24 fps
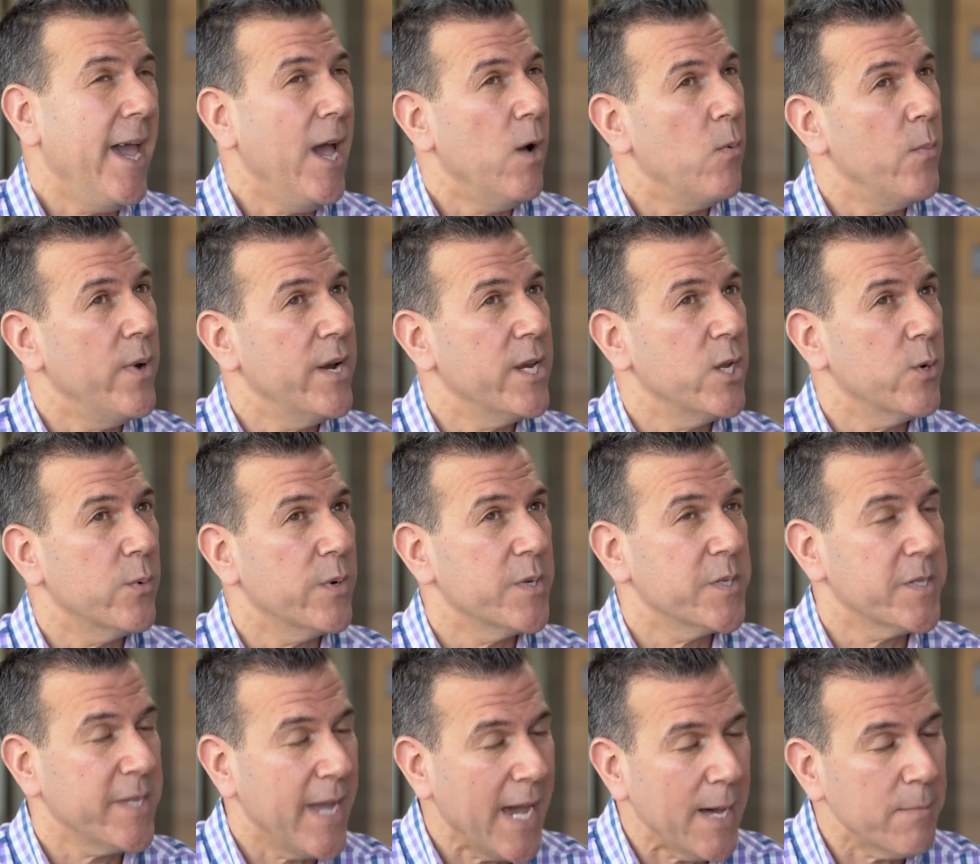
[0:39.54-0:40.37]
And when you
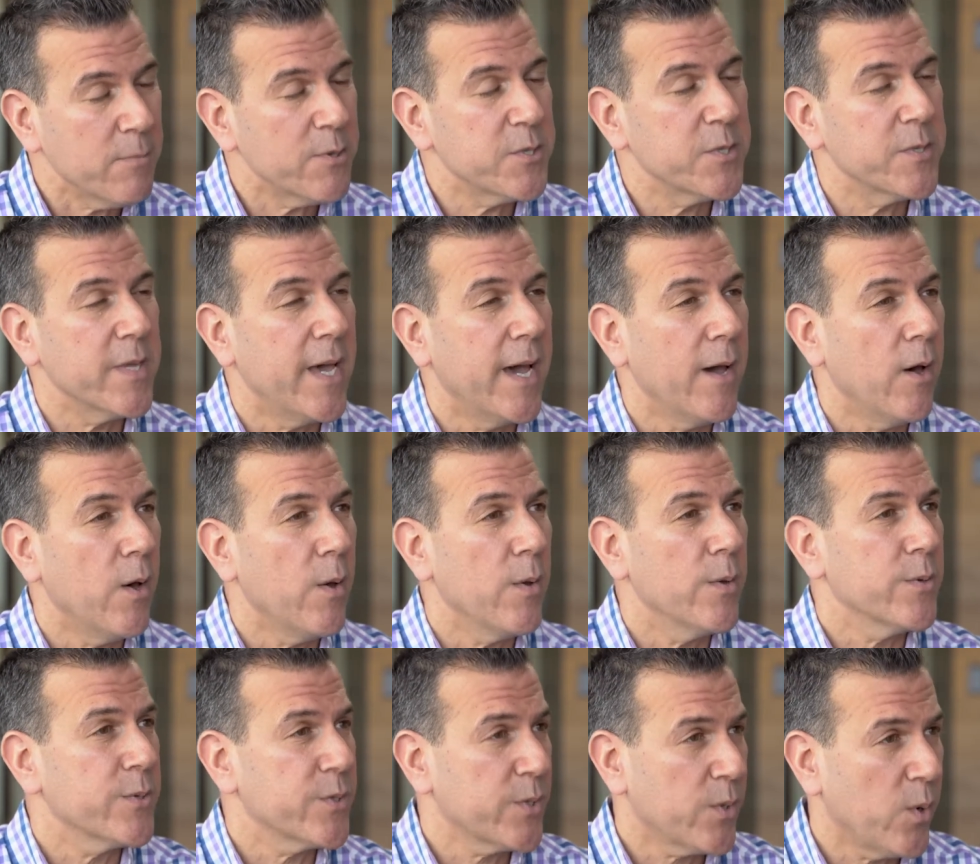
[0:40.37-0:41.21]
establish
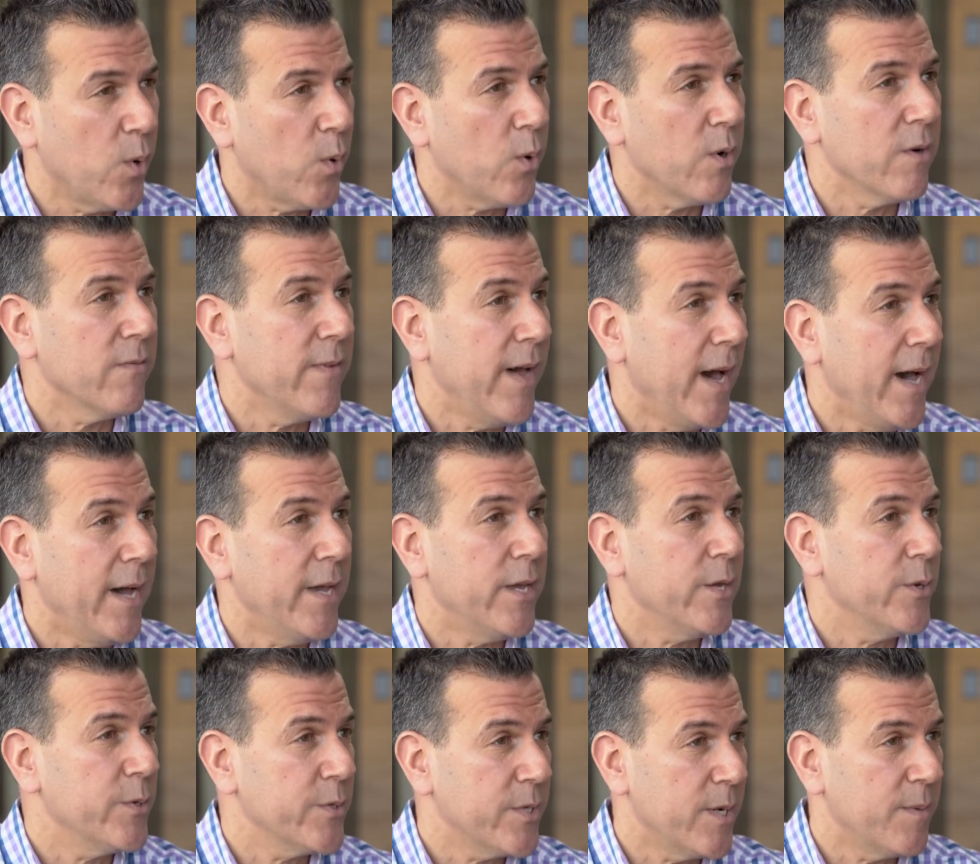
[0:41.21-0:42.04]
those core
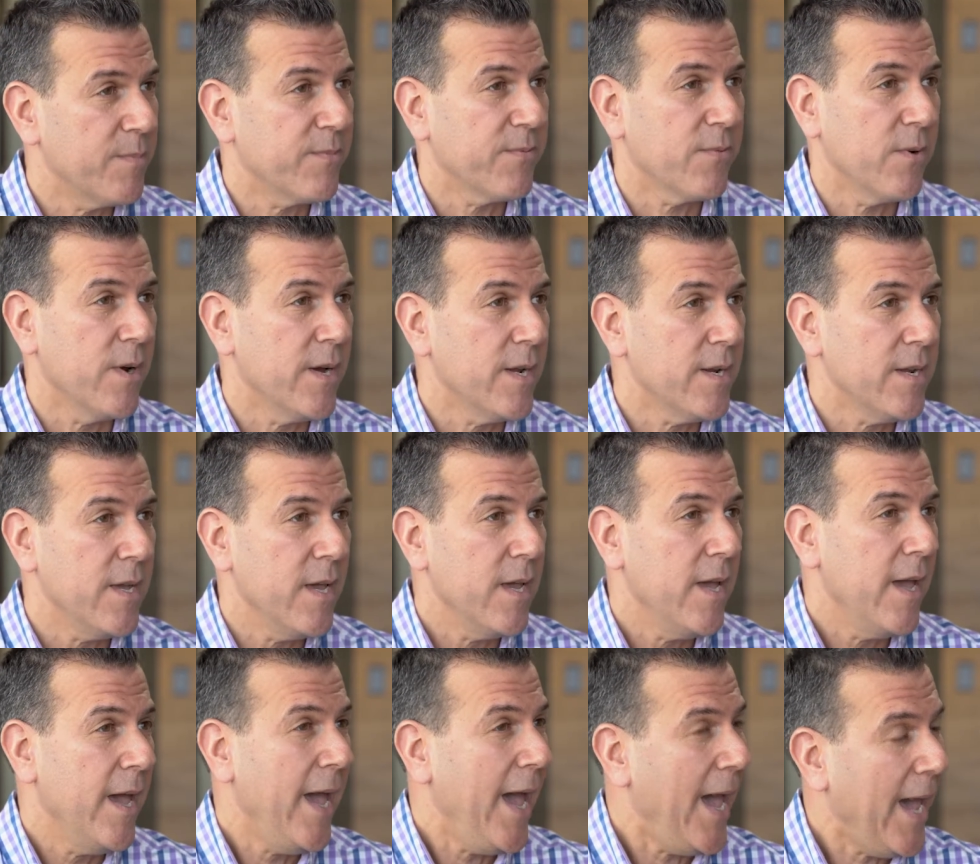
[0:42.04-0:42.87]
values up front,
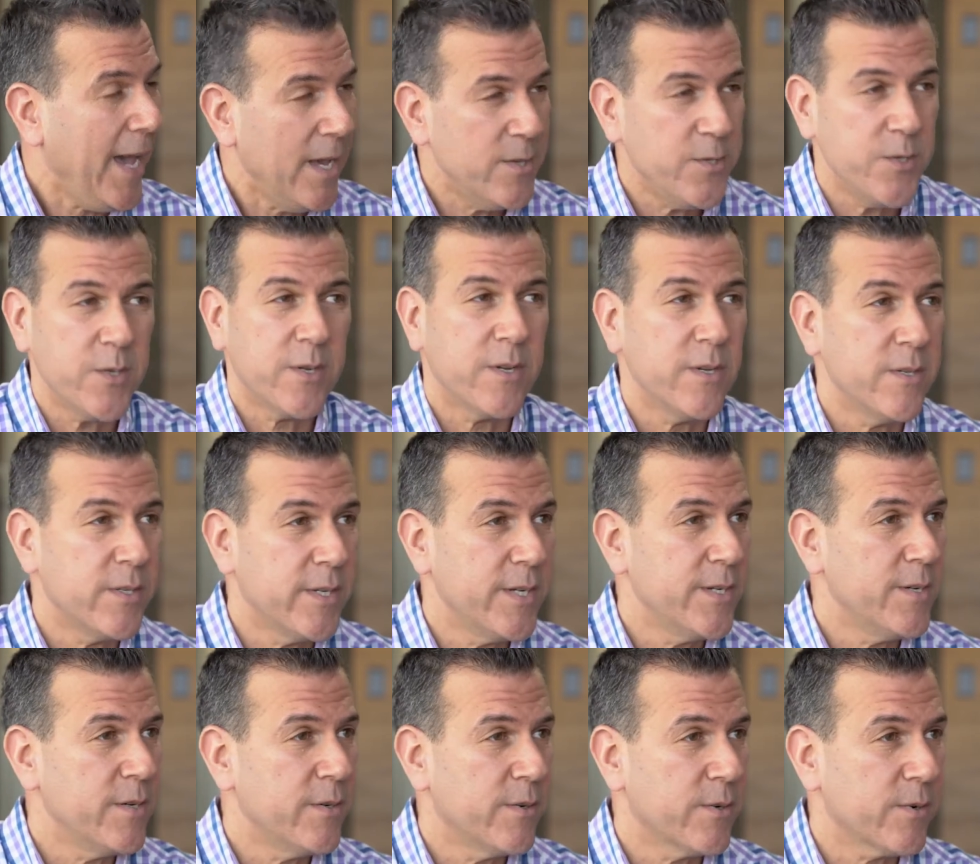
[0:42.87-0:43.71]
as you
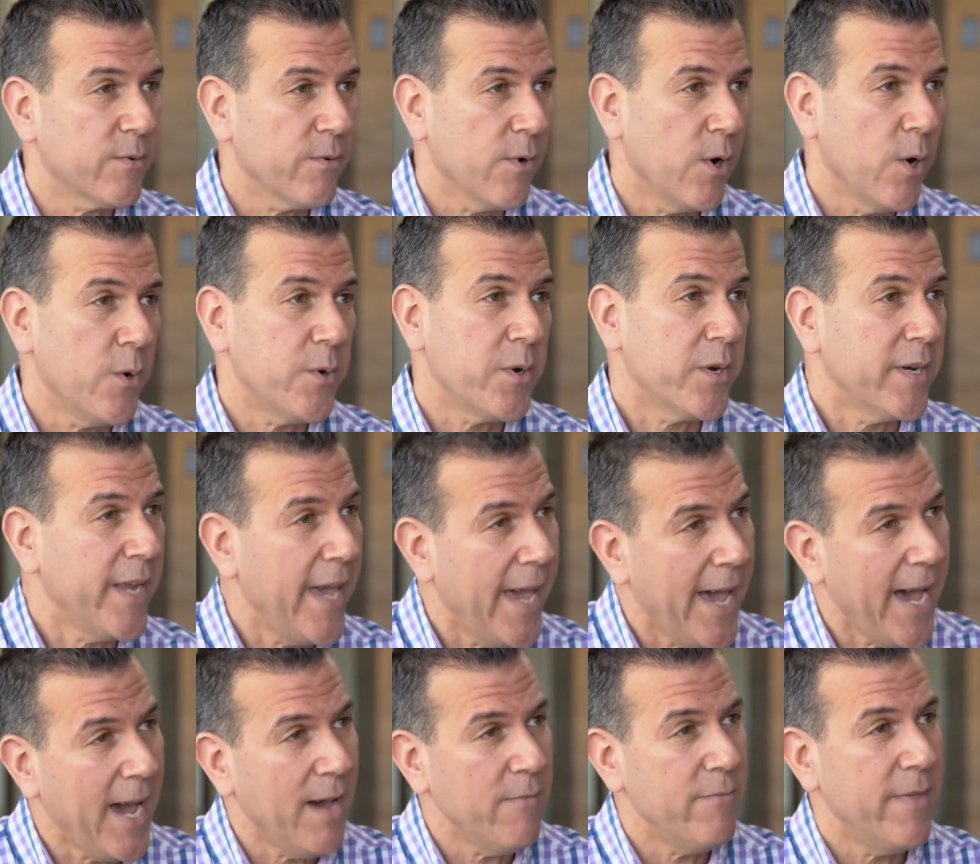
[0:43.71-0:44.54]
continue to grow, you're going
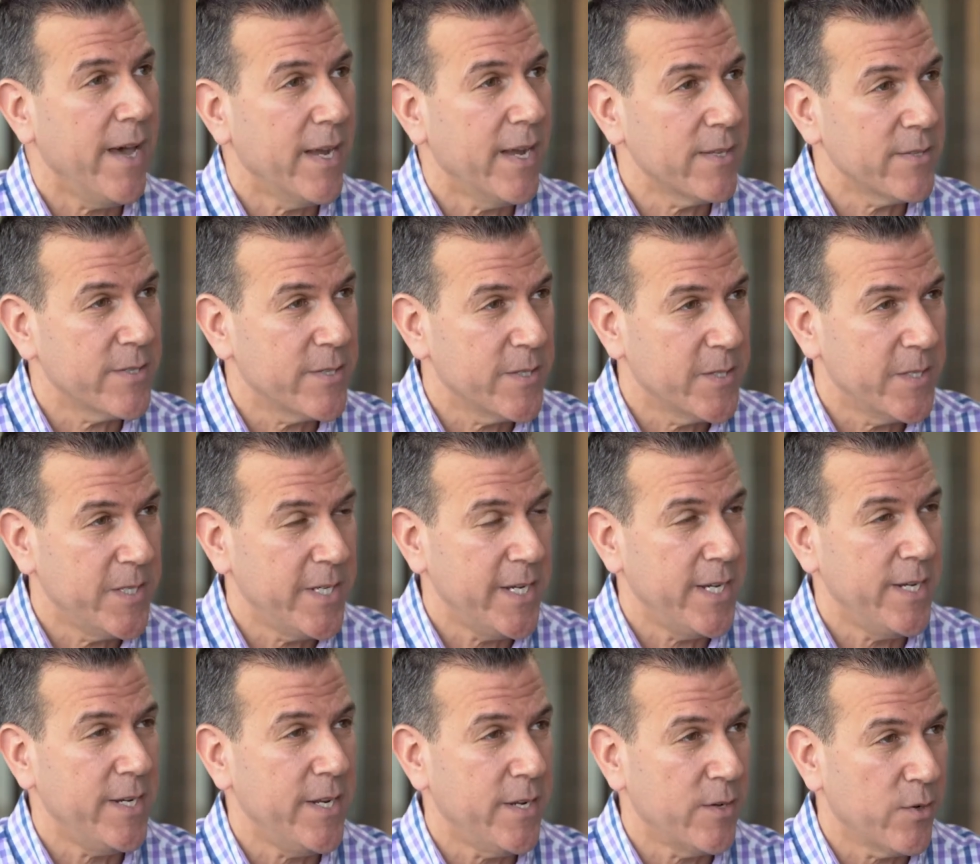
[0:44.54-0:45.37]
to have that
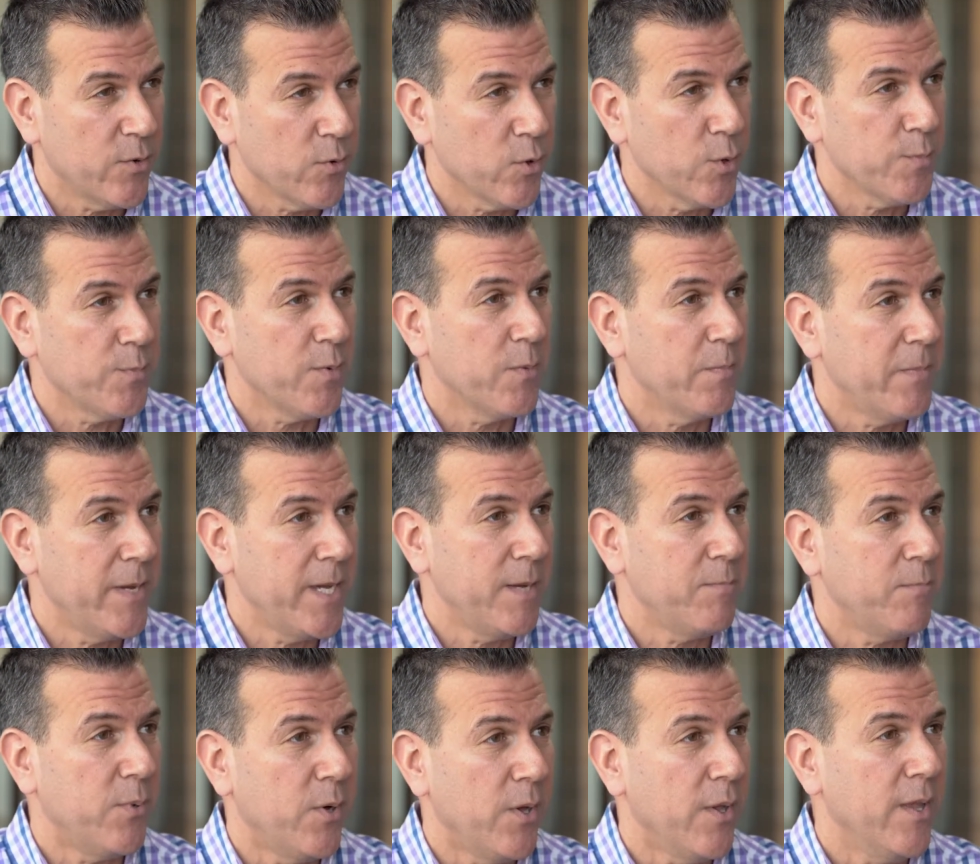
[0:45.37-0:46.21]
seeded group of
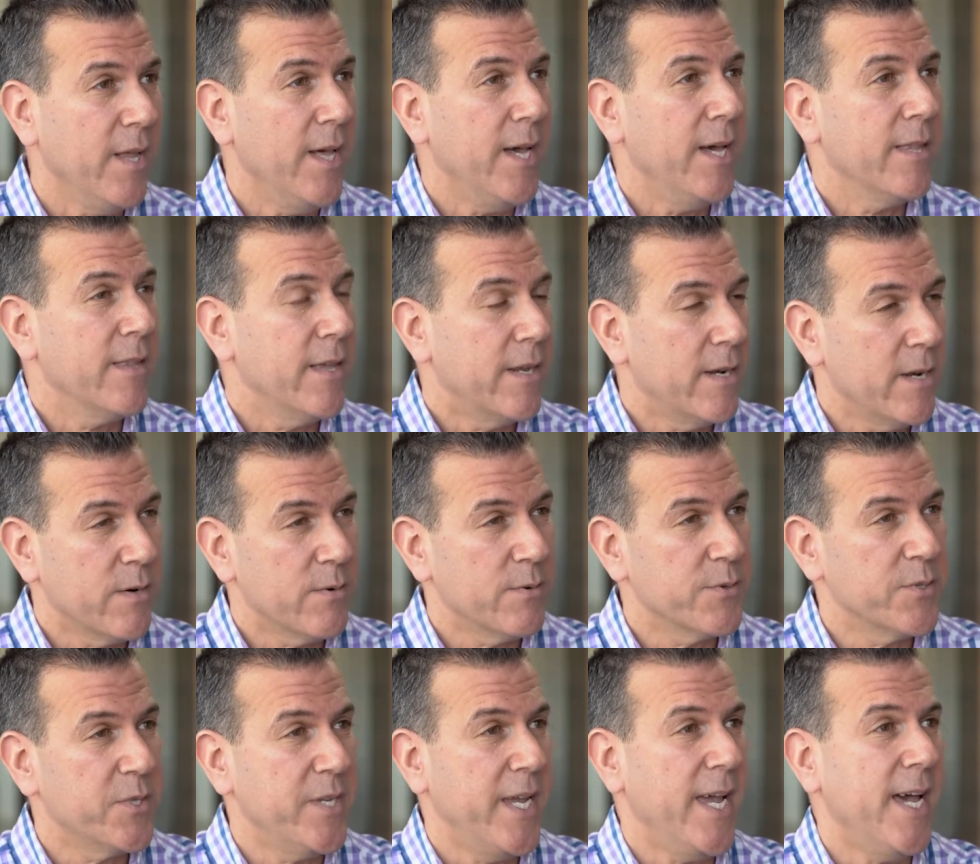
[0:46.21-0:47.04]
people that
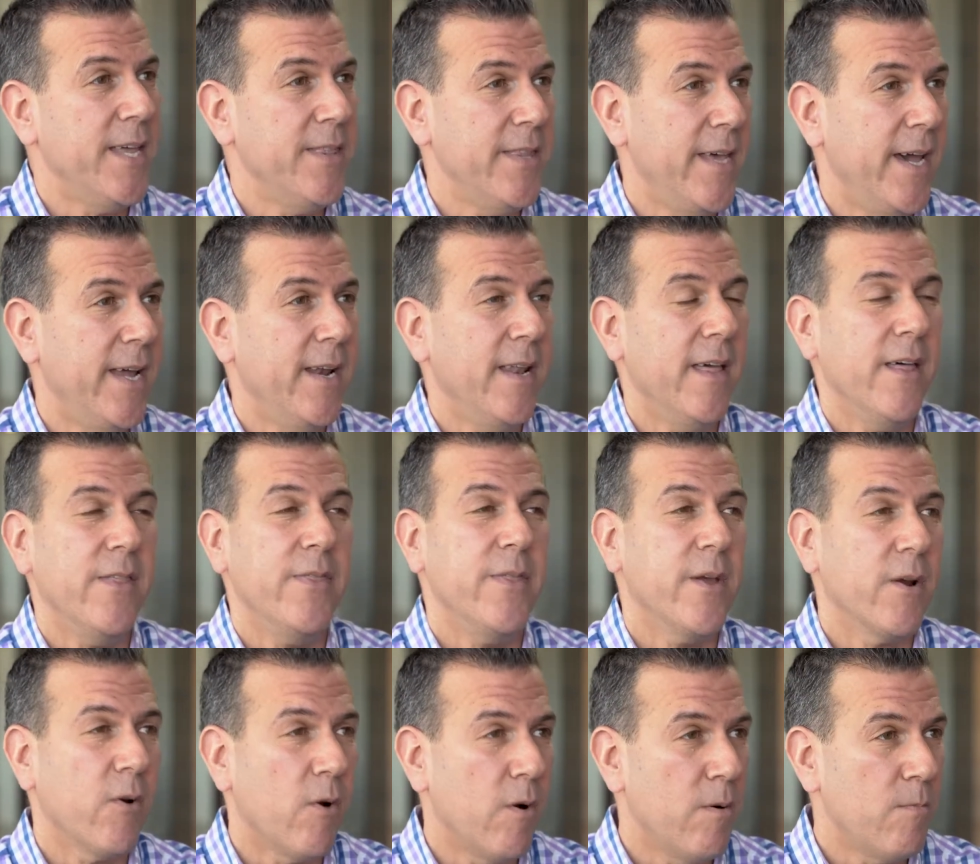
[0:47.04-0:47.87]
understand that, and
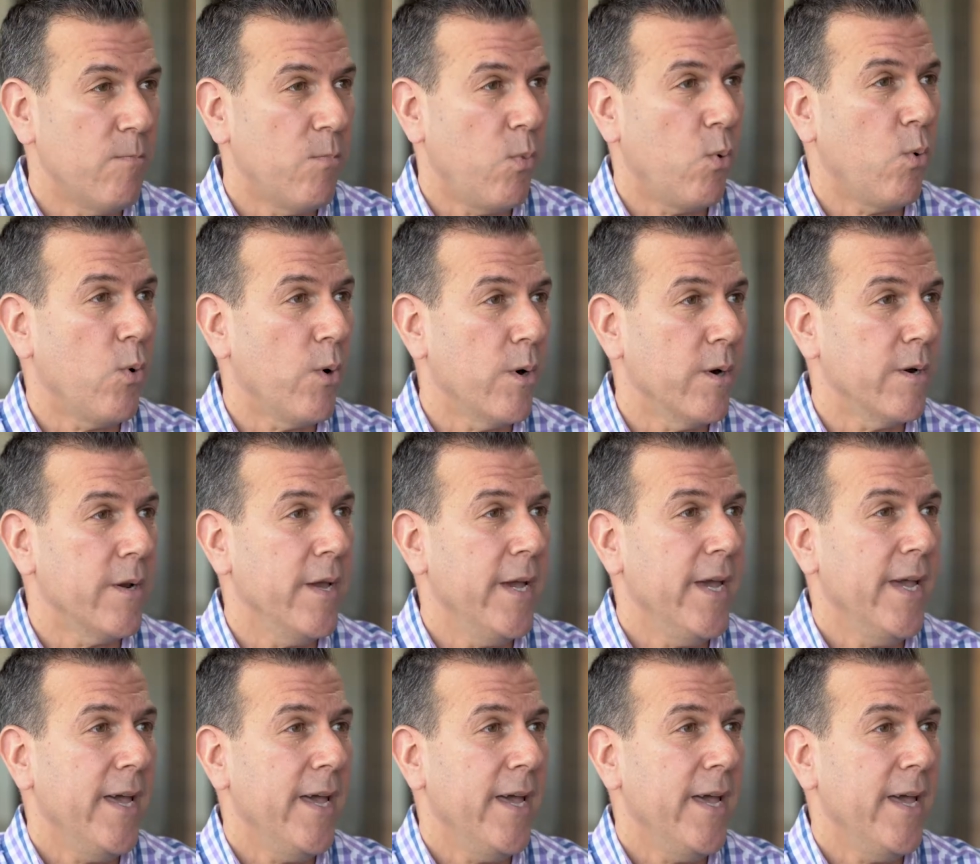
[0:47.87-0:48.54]
they're on board.